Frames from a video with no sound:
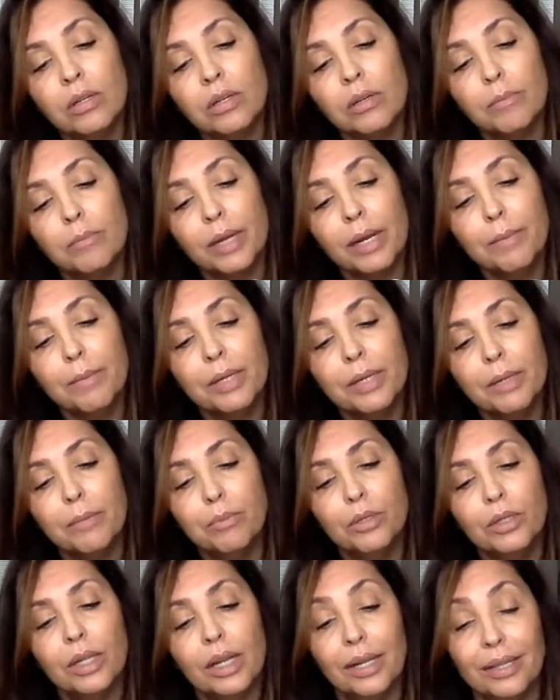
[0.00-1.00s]
But I'm gonna
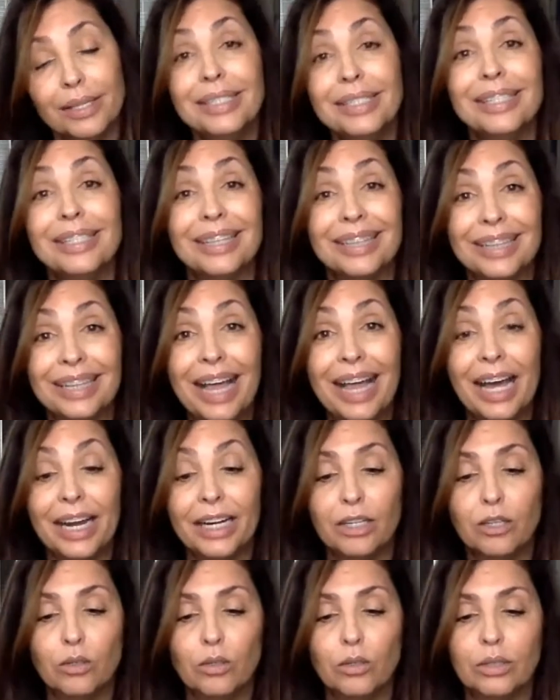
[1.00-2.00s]
pull out, this is a lot of
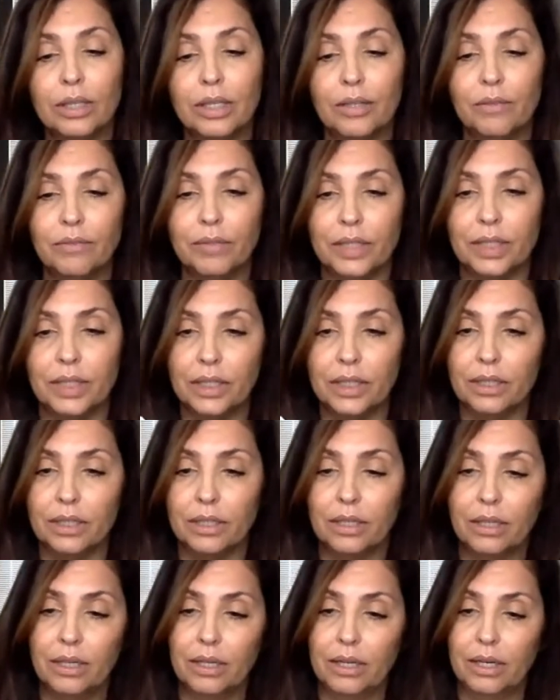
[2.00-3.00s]
gold leaf in here.
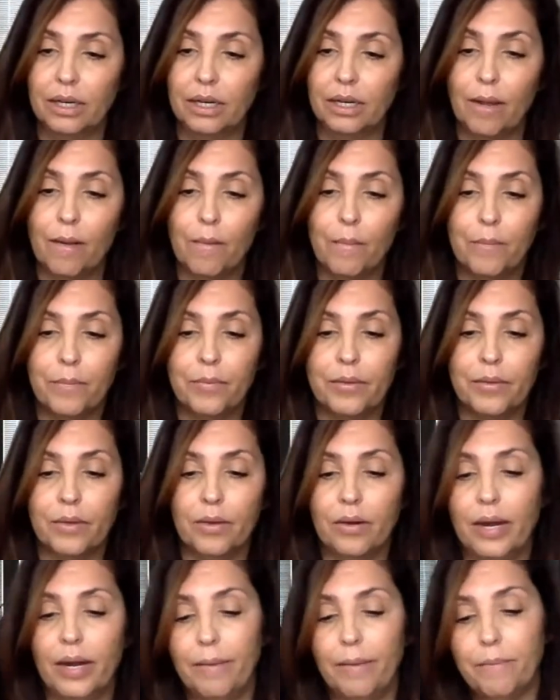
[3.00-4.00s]
All
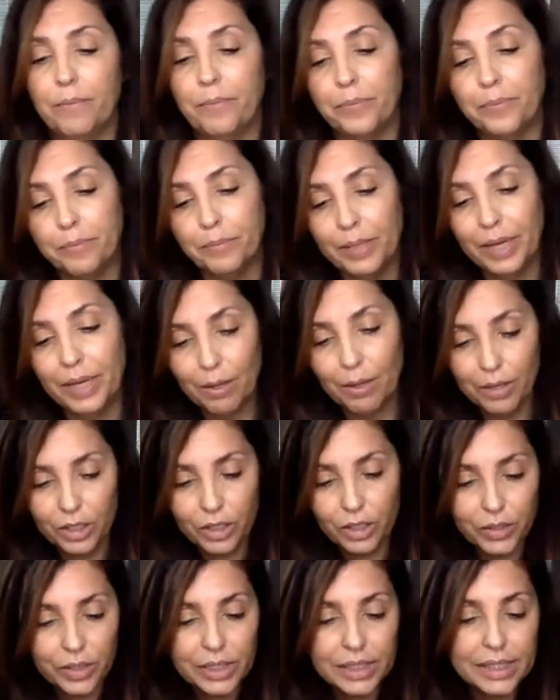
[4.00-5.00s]
right, but I want
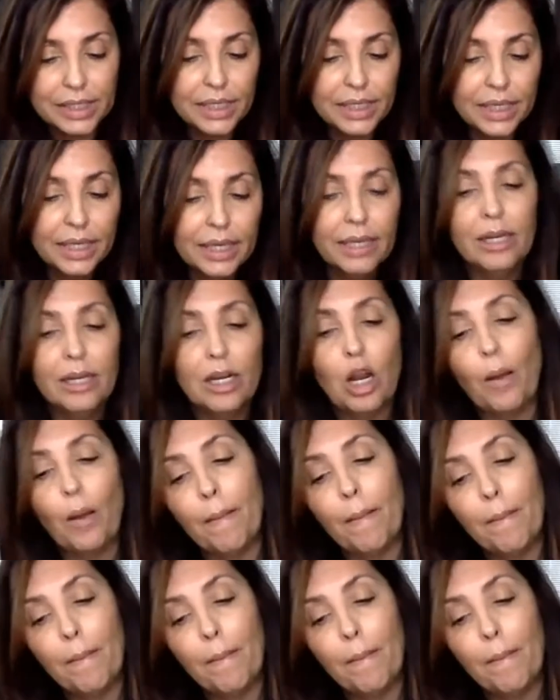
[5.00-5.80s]
you to see it.